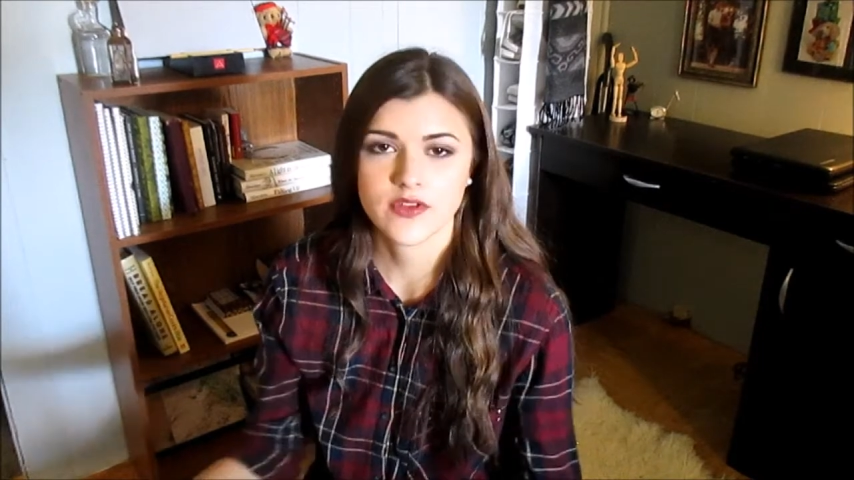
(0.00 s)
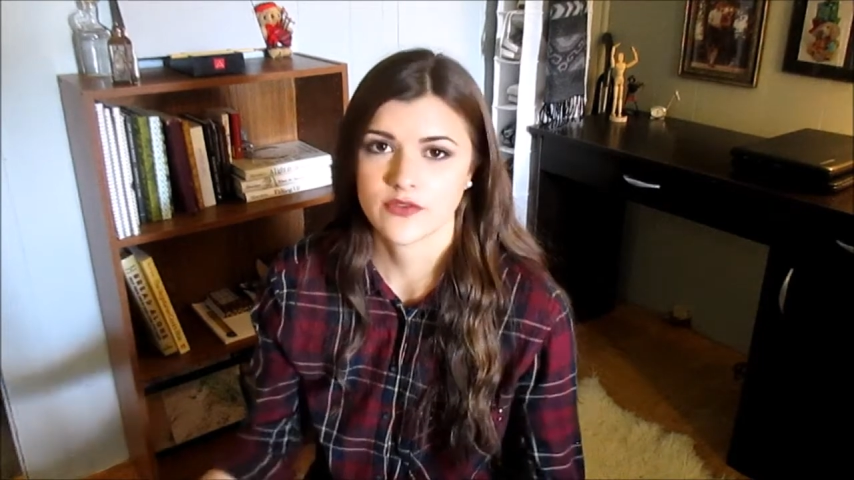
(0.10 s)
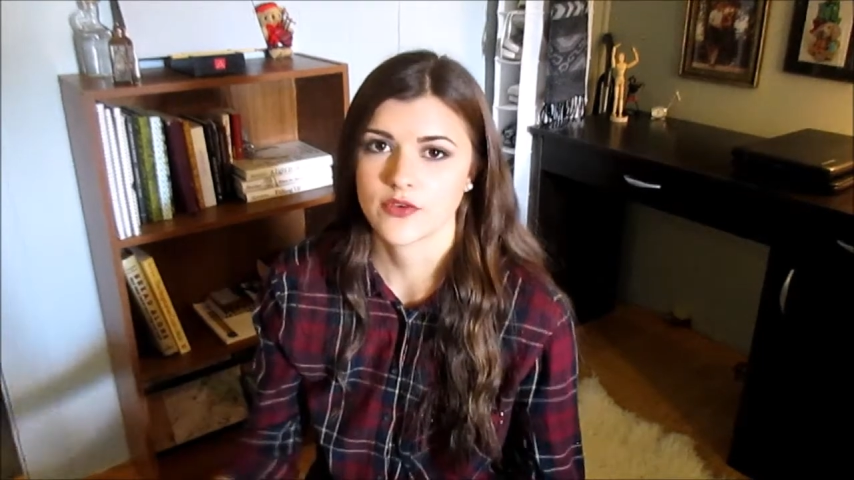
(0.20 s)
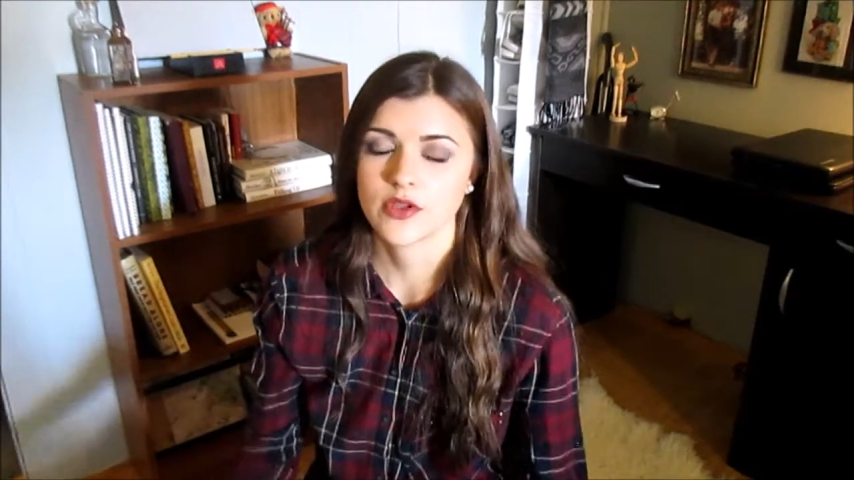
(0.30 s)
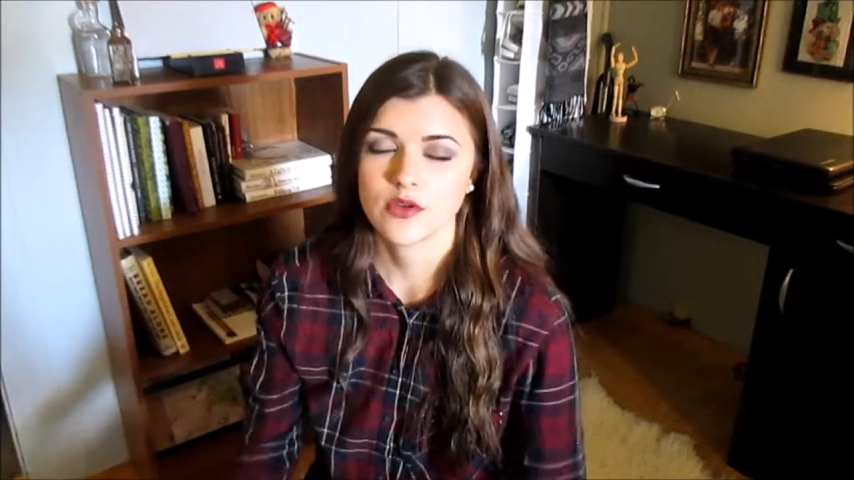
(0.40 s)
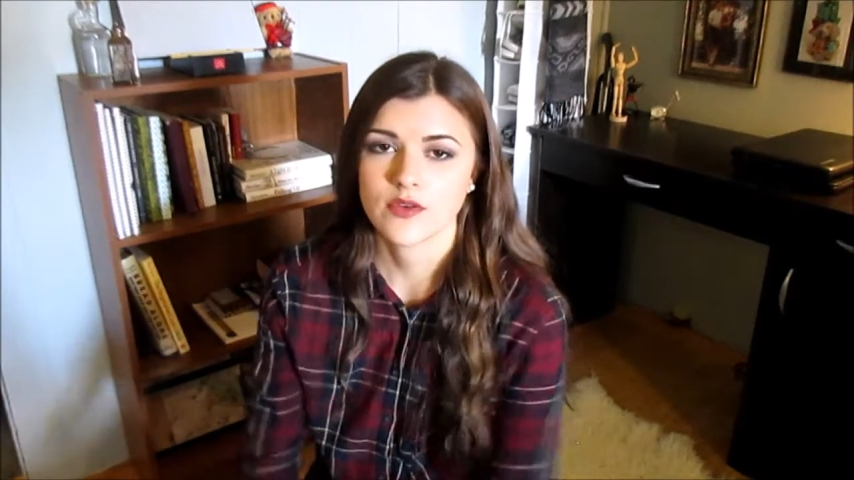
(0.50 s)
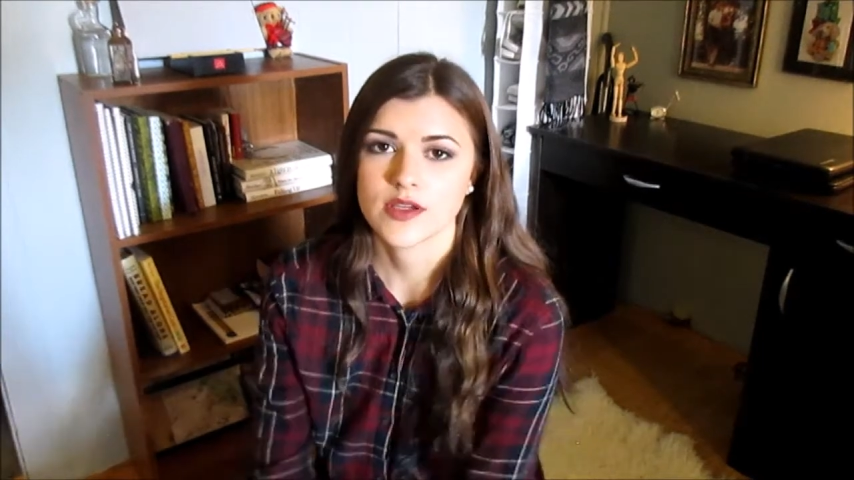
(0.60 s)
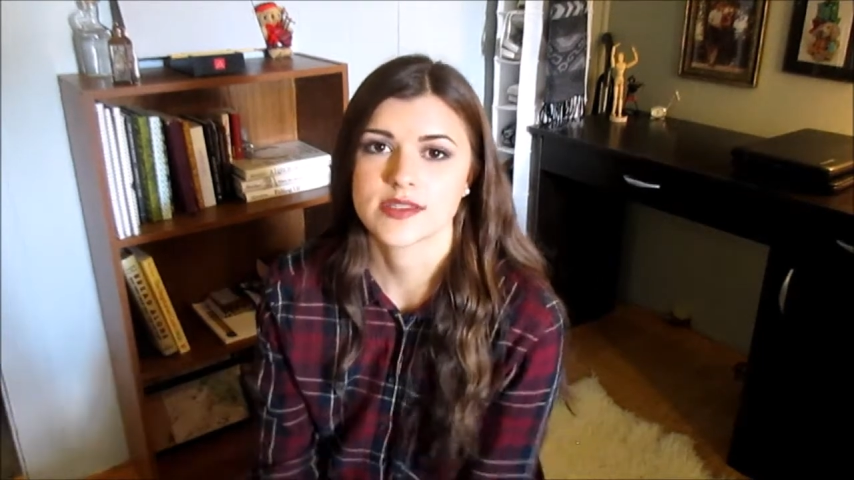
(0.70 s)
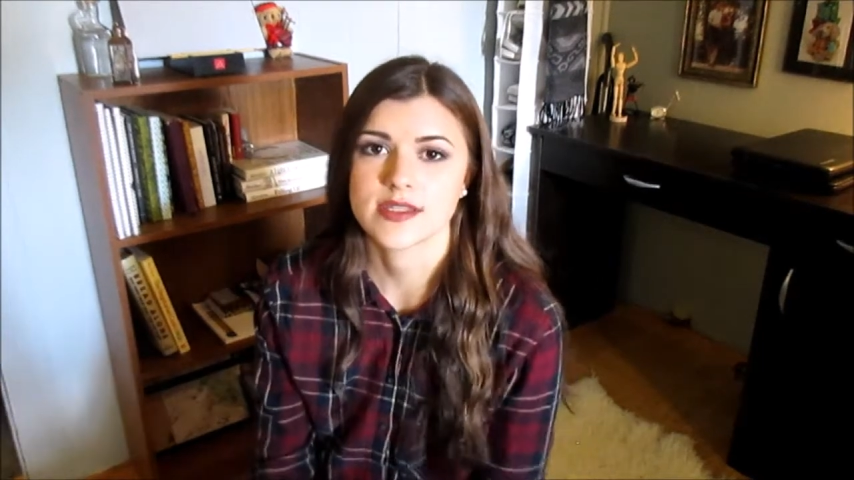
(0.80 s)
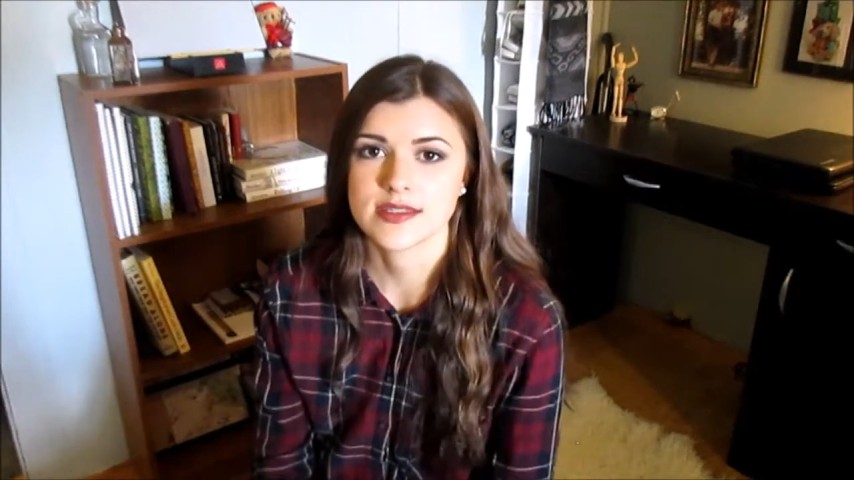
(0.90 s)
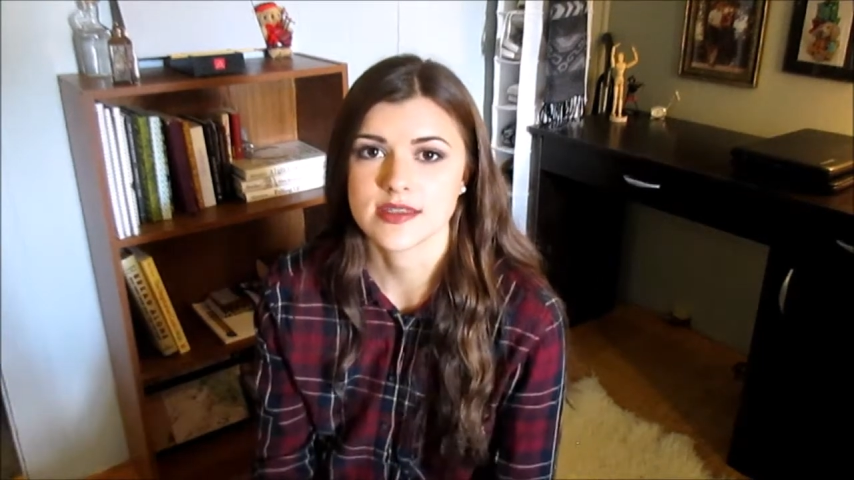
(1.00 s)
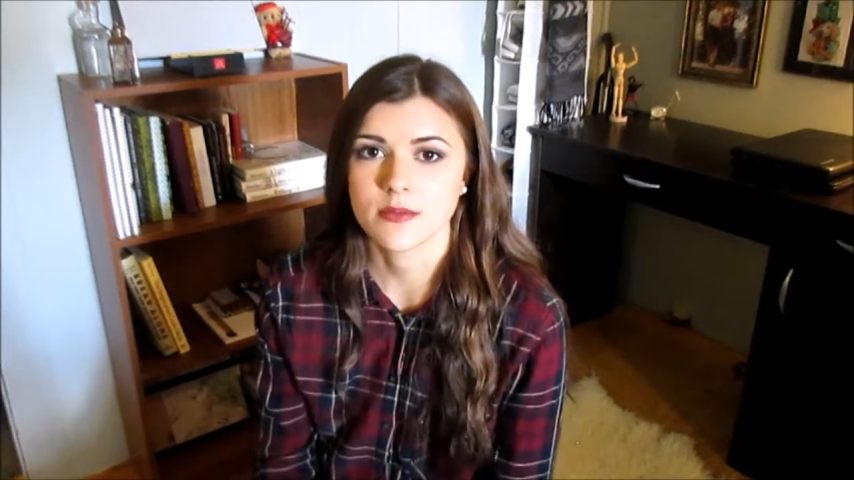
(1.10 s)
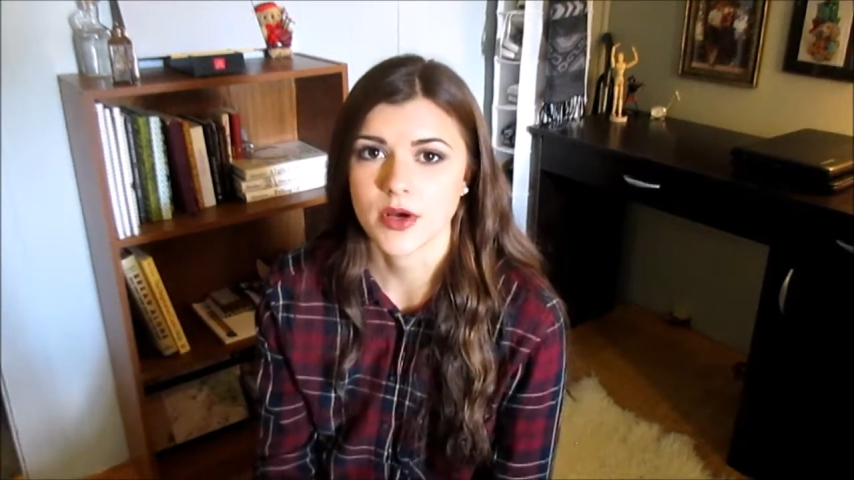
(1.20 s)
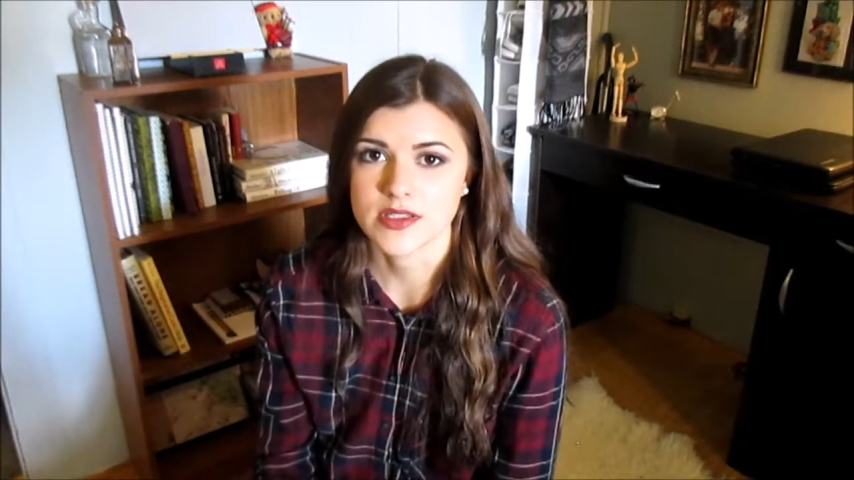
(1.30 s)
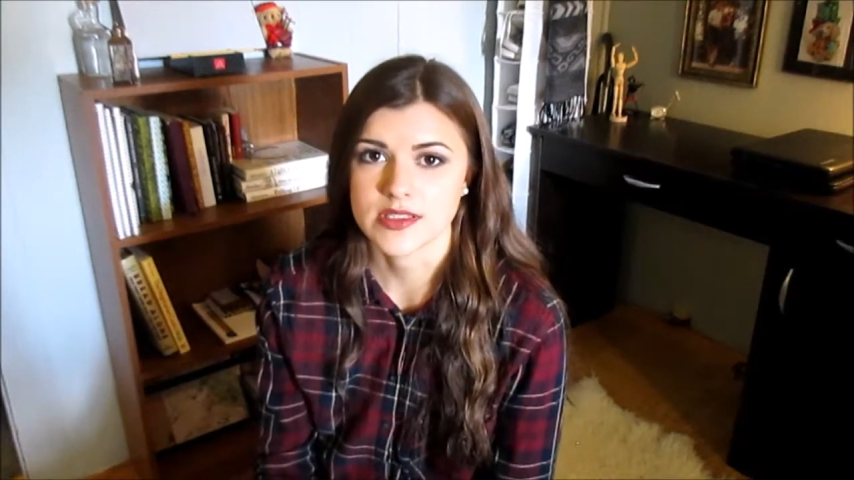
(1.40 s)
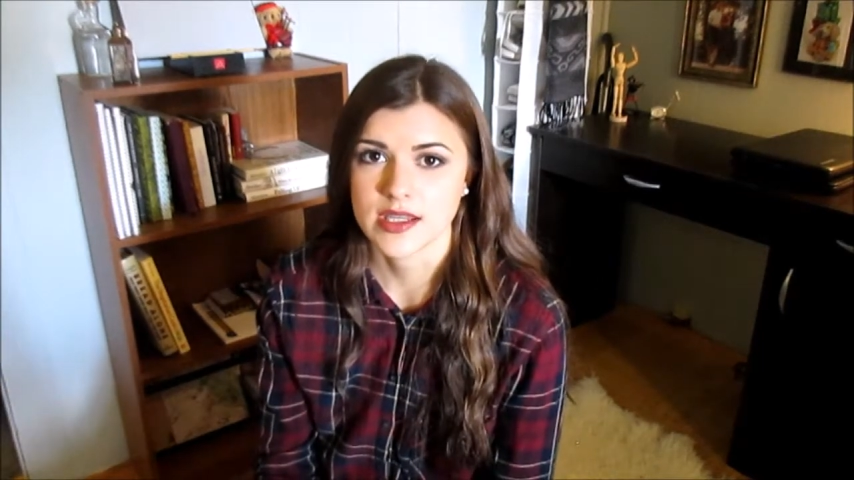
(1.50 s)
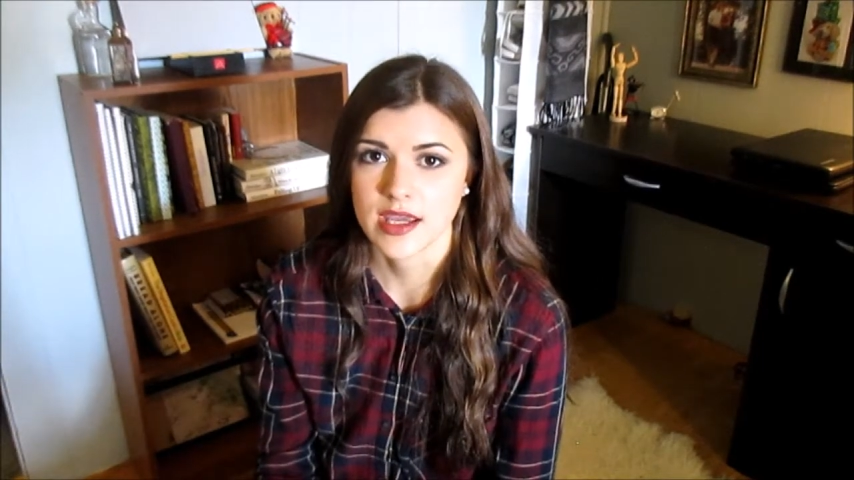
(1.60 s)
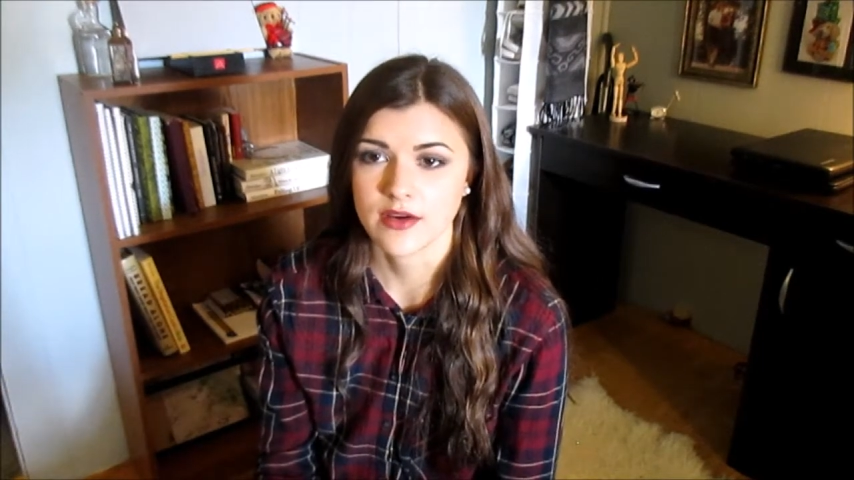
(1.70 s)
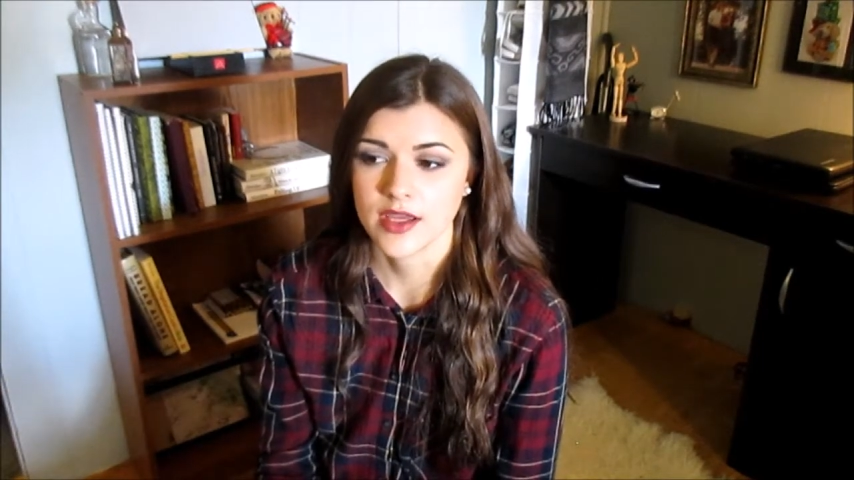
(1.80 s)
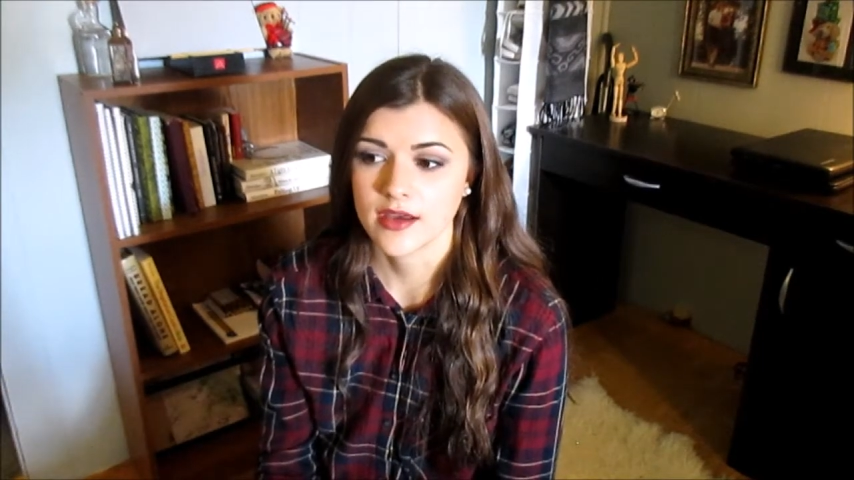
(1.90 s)
different universities in the Boston
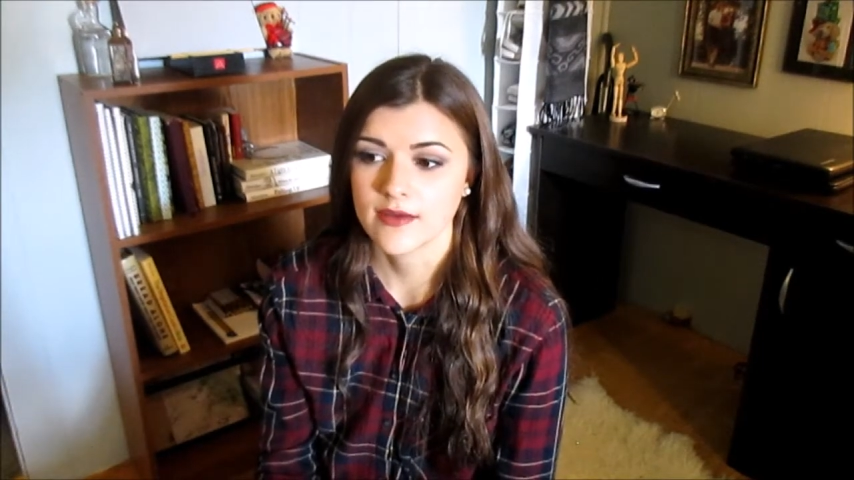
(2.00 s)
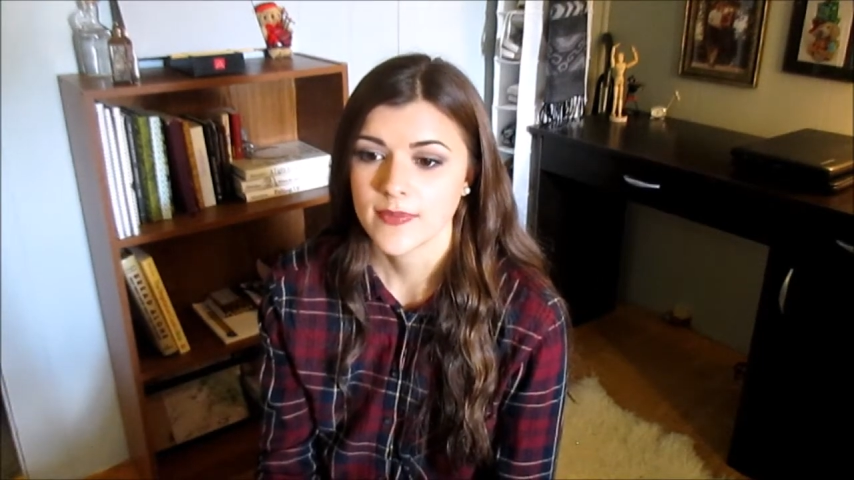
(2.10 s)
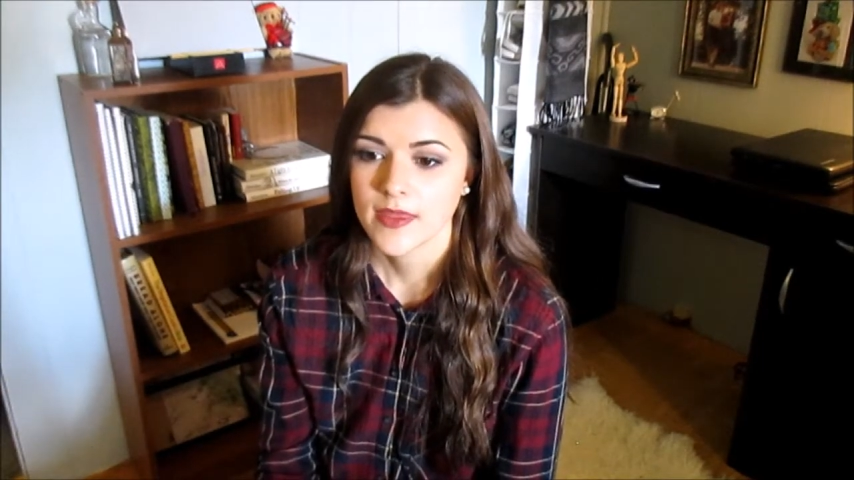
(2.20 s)
area.